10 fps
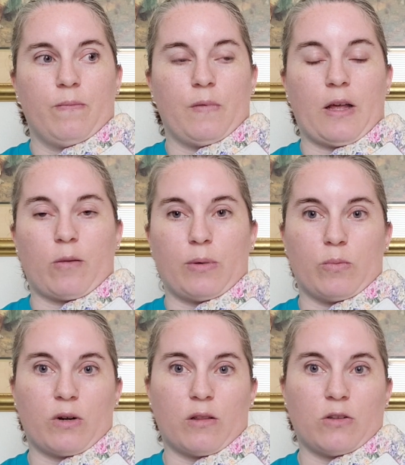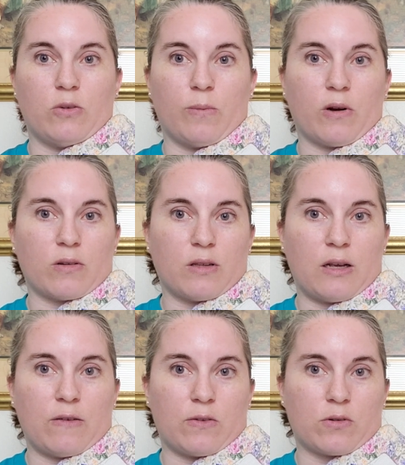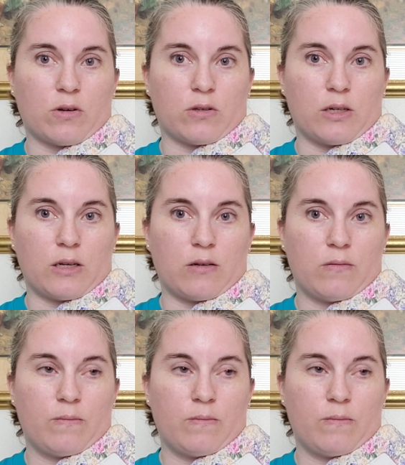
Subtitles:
that'll be one of the 2 parks that I haven't started yet.